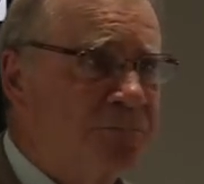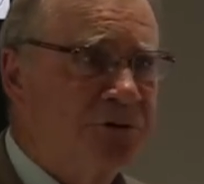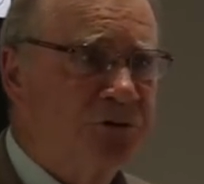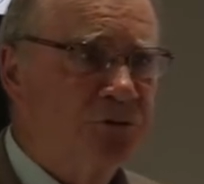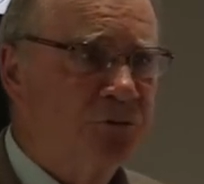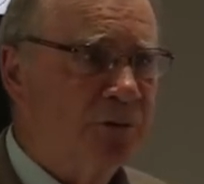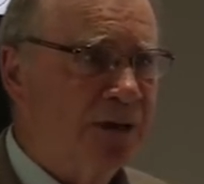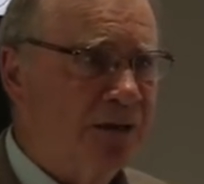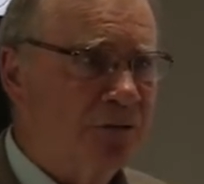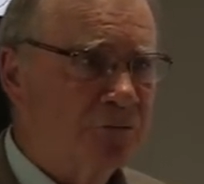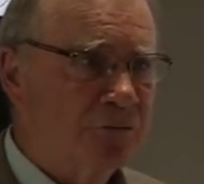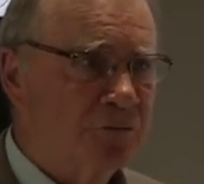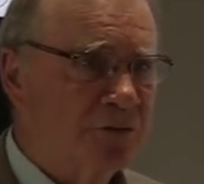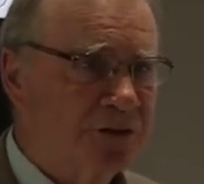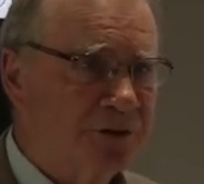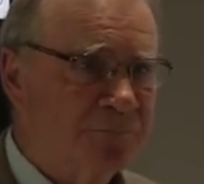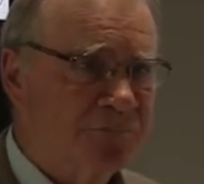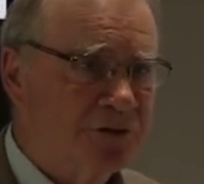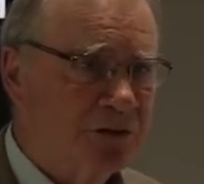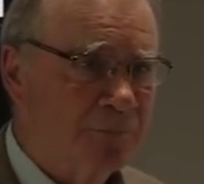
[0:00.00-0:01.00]
new
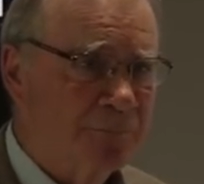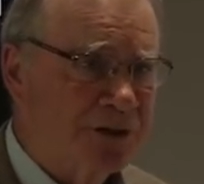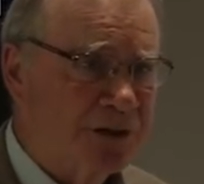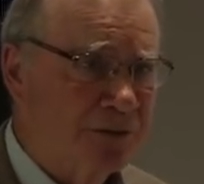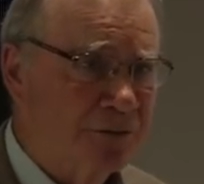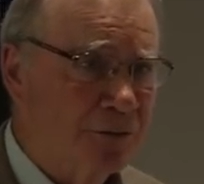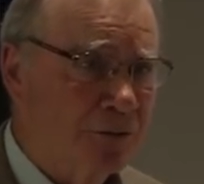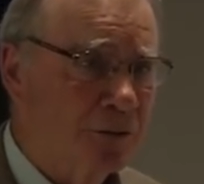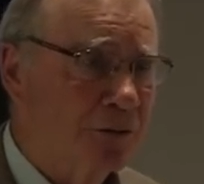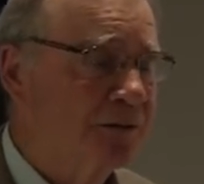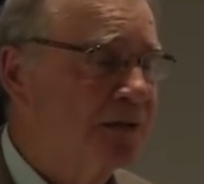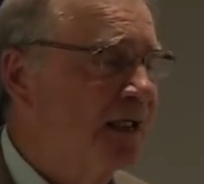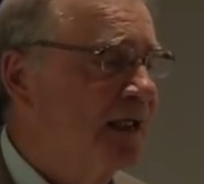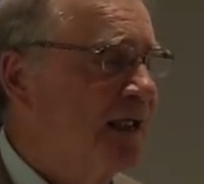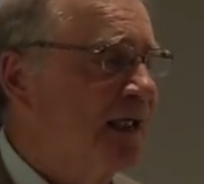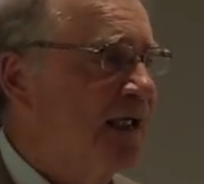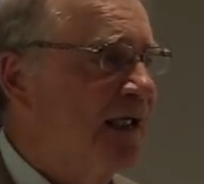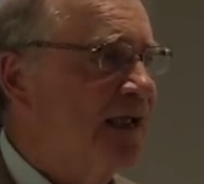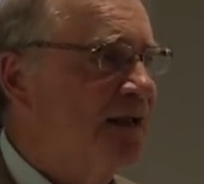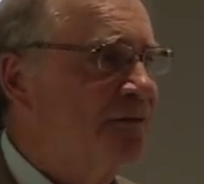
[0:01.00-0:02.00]
algorithms coming along,
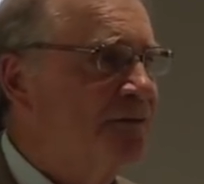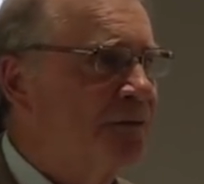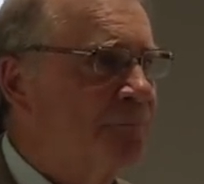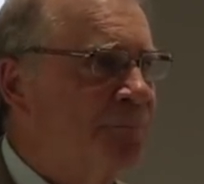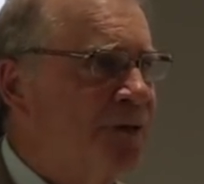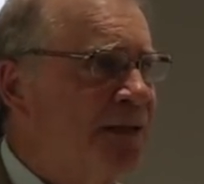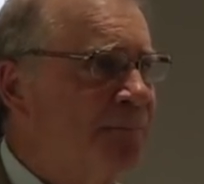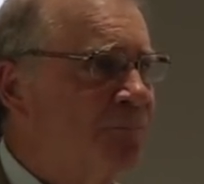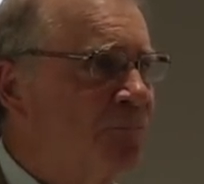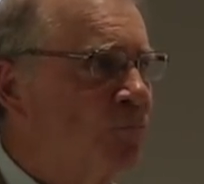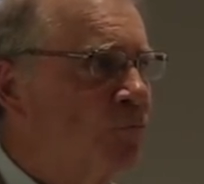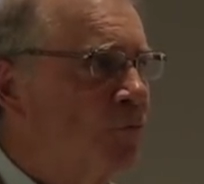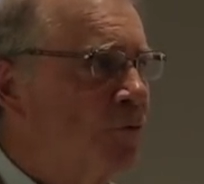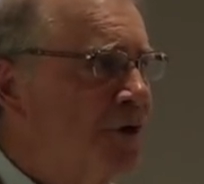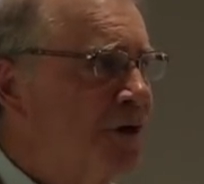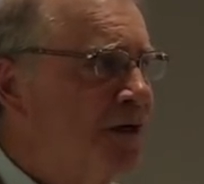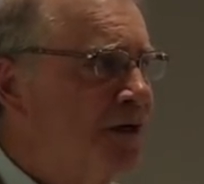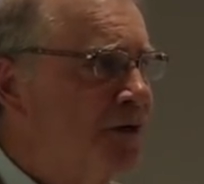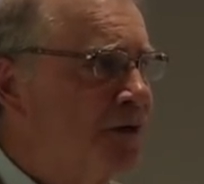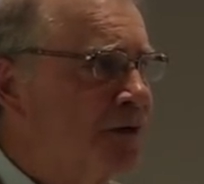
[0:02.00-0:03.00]
and the people
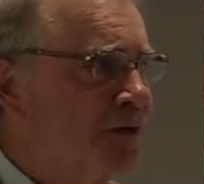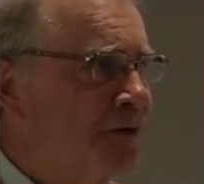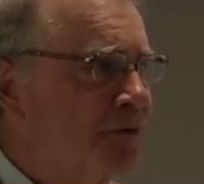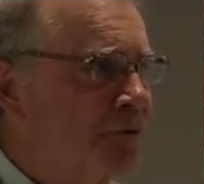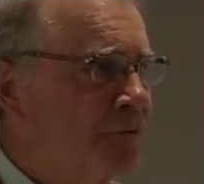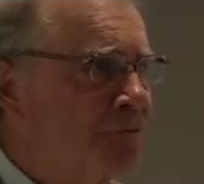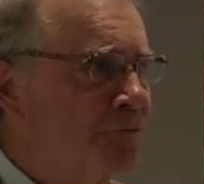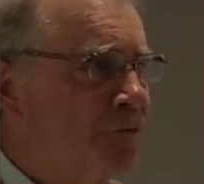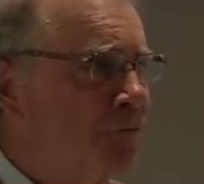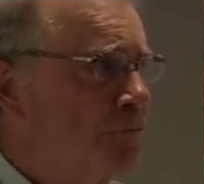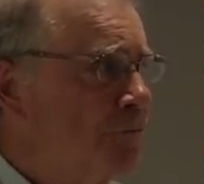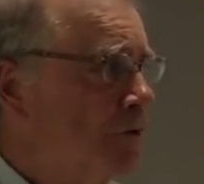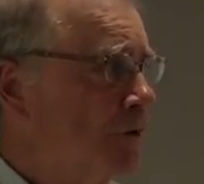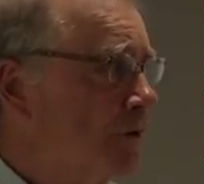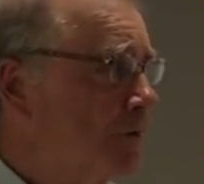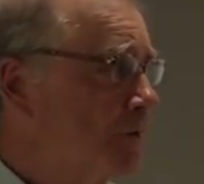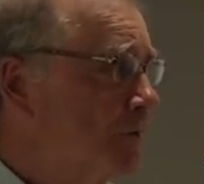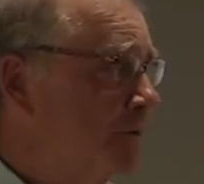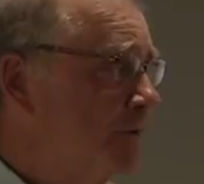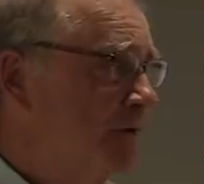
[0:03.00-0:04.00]
working on it are no
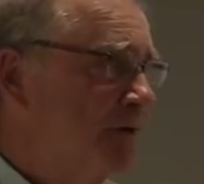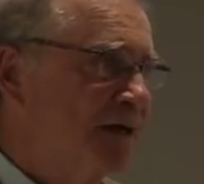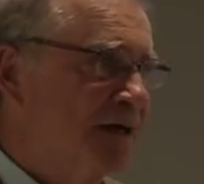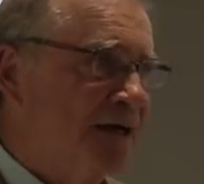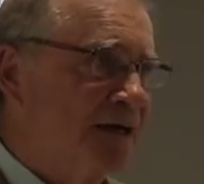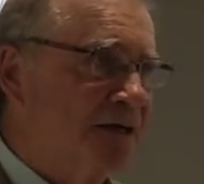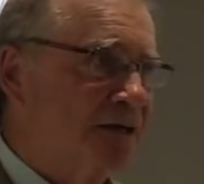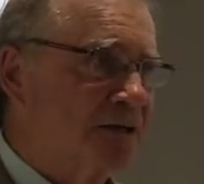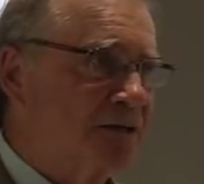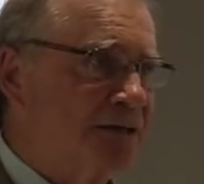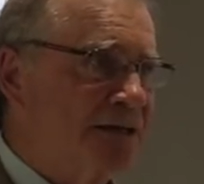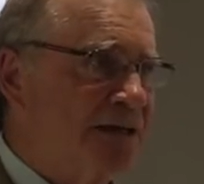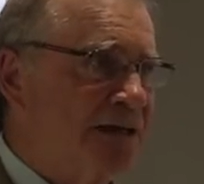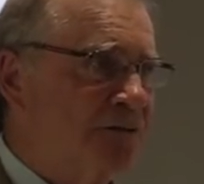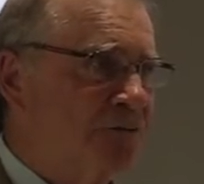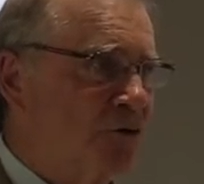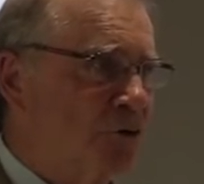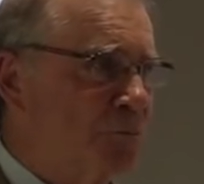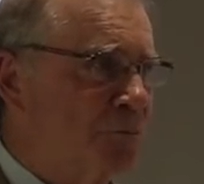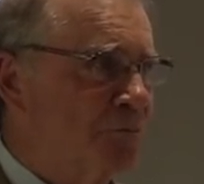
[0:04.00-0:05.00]
longer an elite
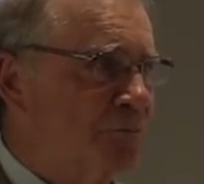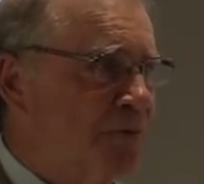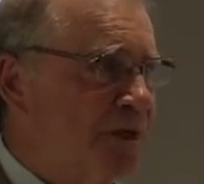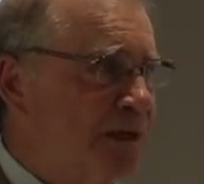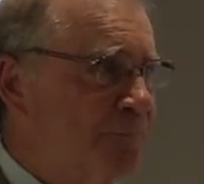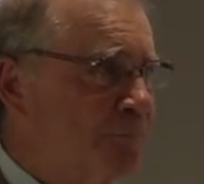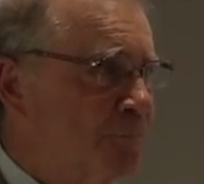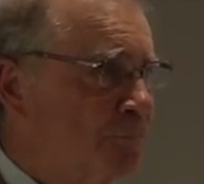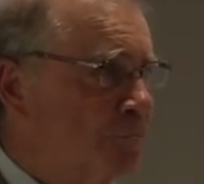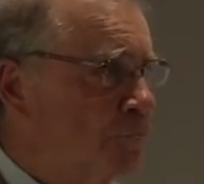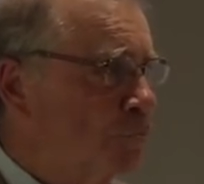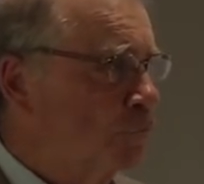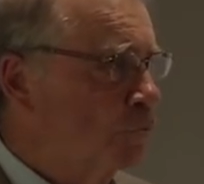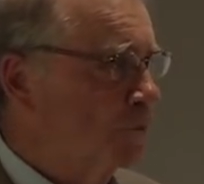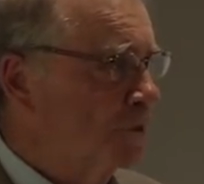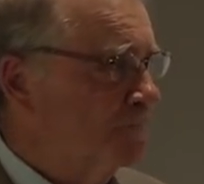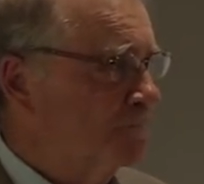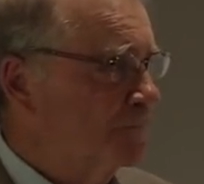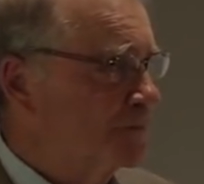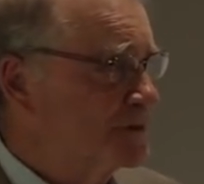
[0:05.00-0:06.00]
group of people who
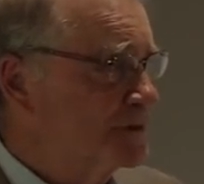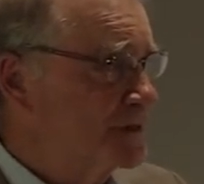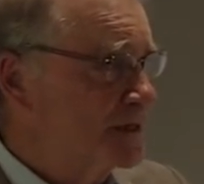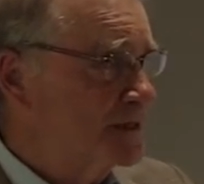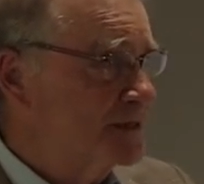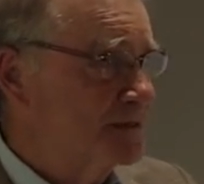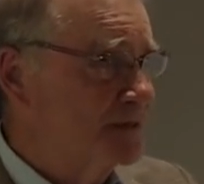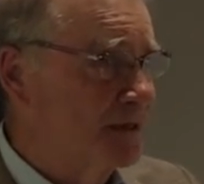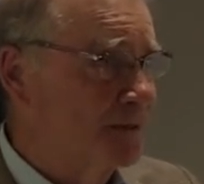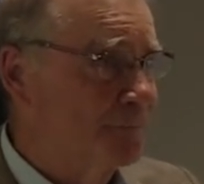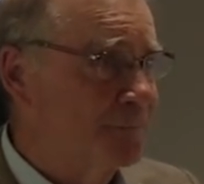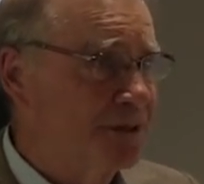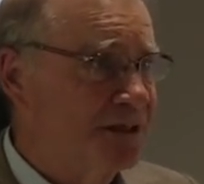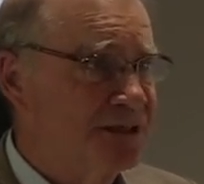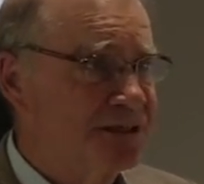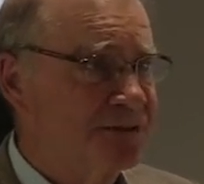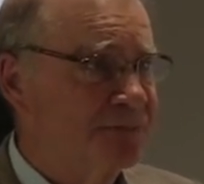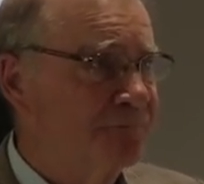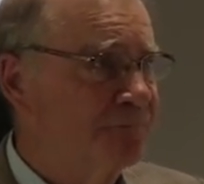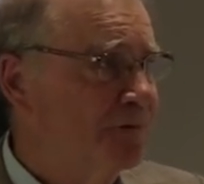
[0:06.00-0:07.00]
work for six
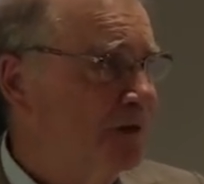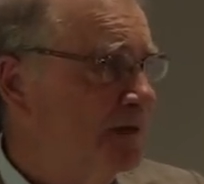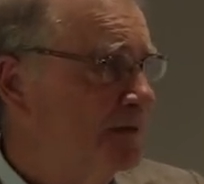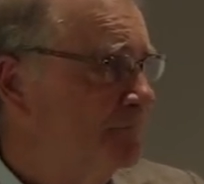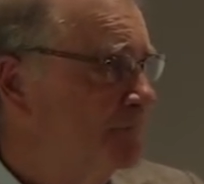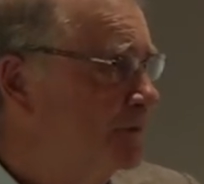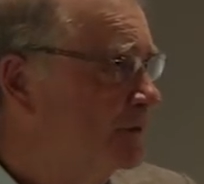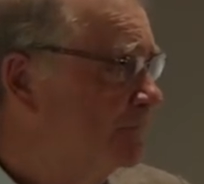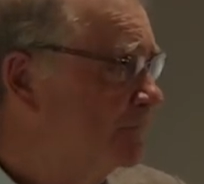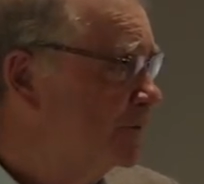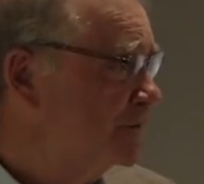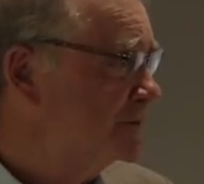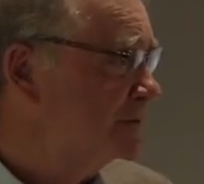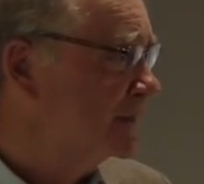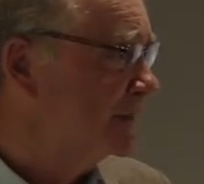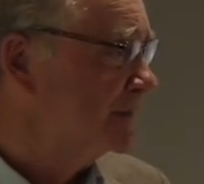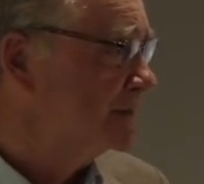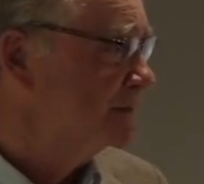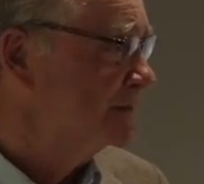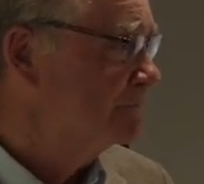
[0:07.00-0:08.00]
companies and five
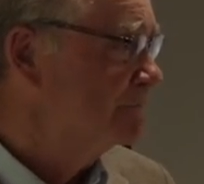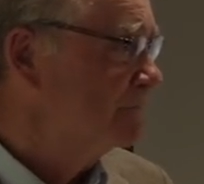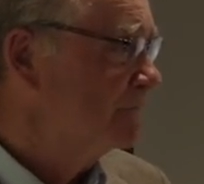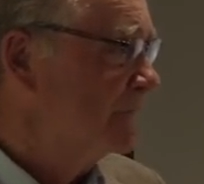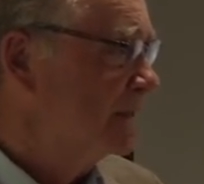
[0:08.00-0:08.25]
universities,